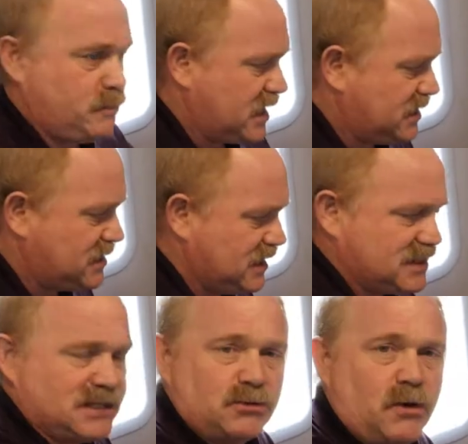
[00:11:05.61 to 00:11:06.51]
because
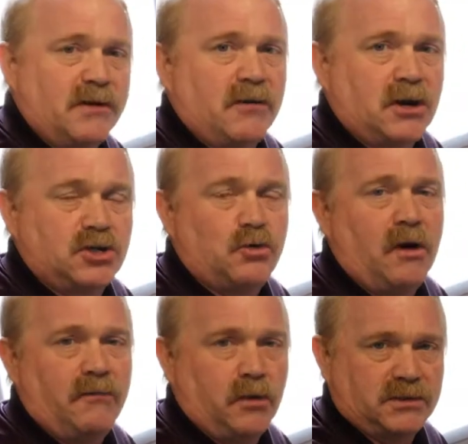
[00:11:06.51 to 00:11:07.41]
this is one of our
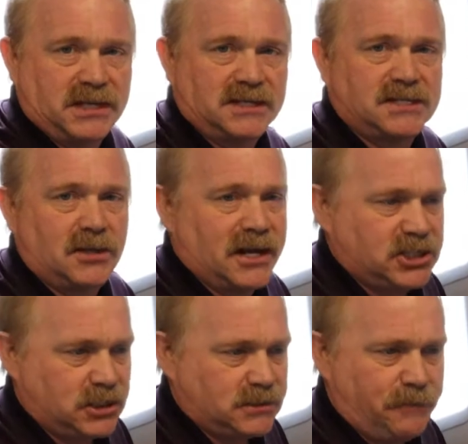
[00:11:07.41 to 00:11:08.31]
12 volt
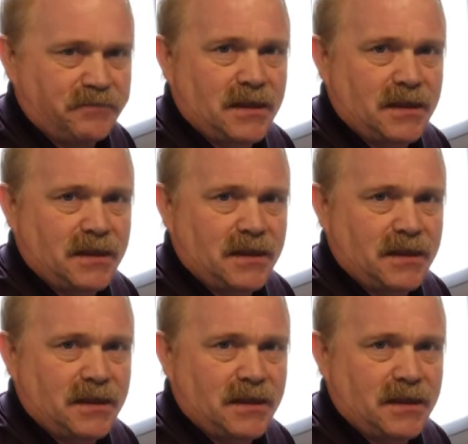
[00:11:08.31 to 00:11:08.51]
installations,